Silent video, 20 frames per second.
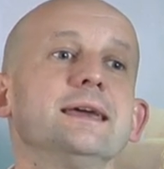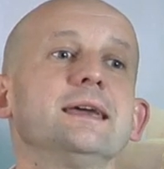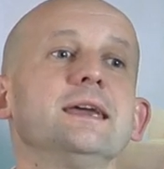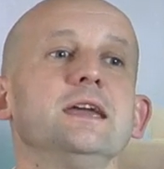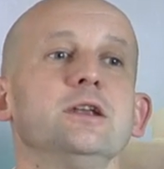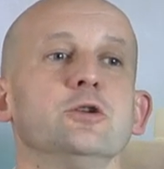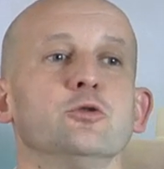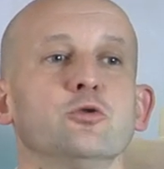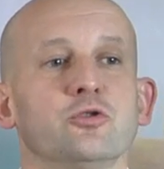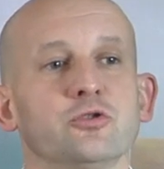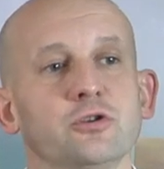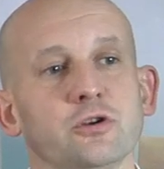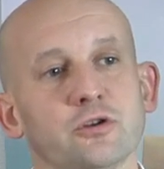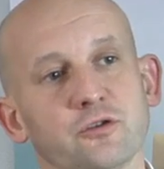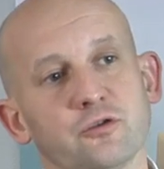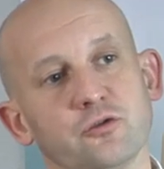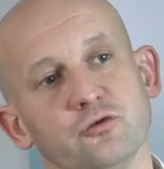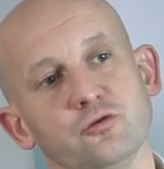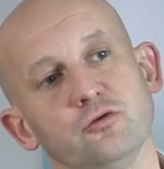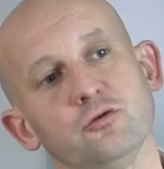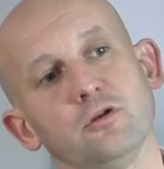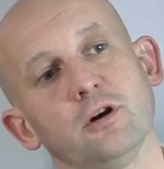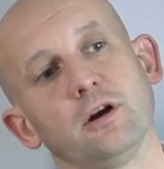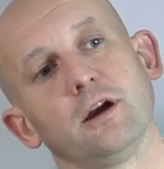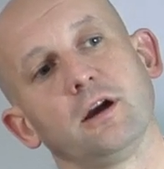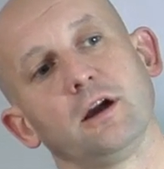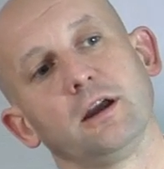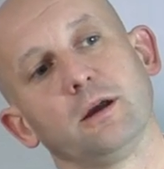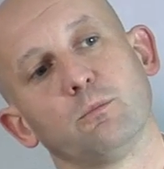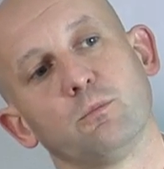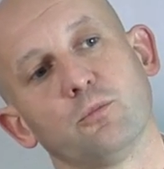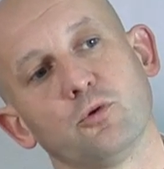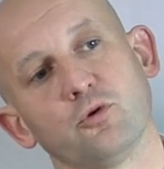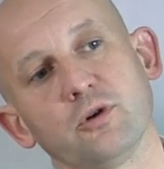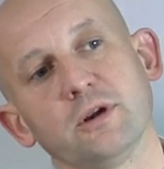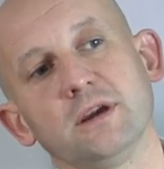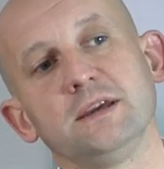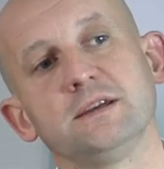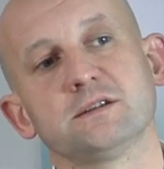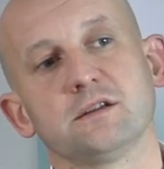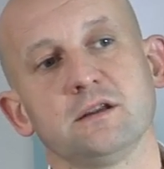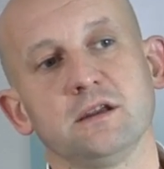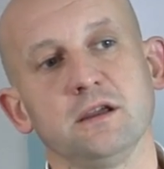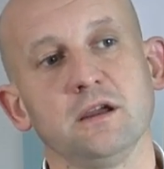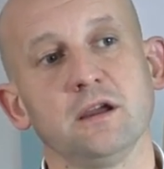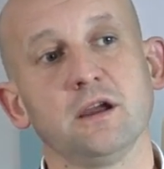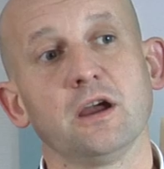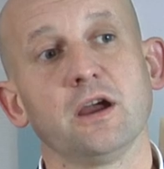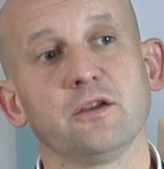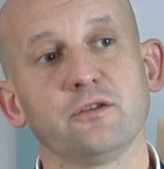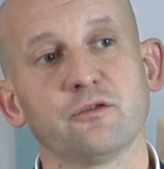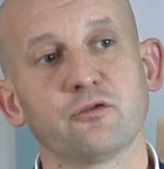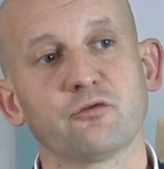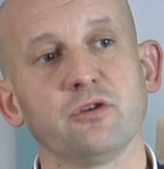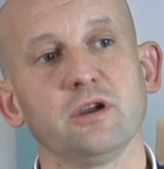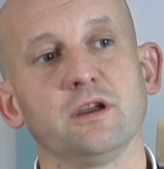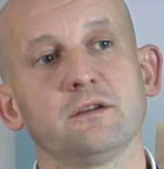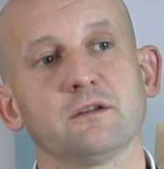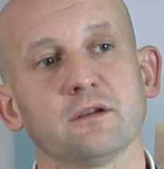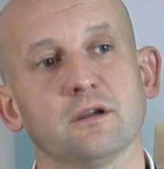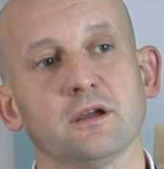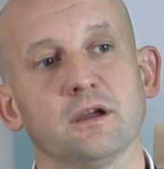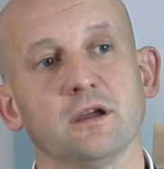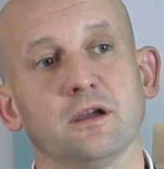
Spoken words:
in order to more easily treat